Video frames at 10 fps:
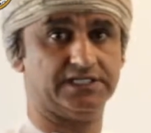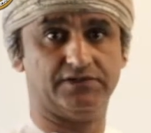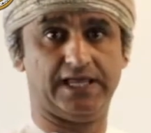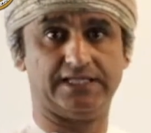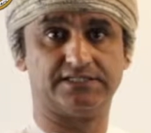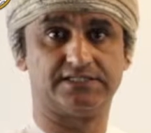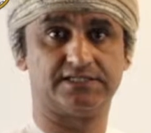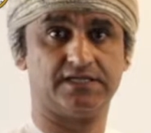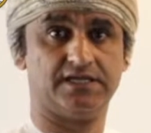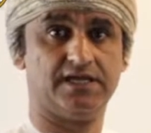enolates?
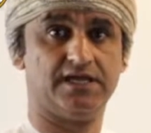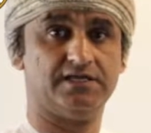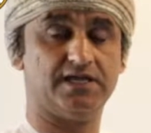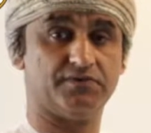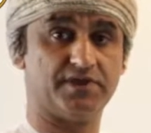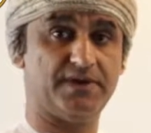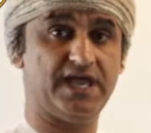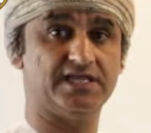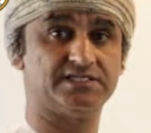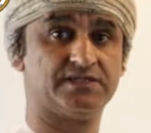Now the
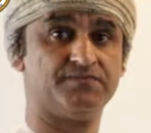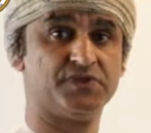base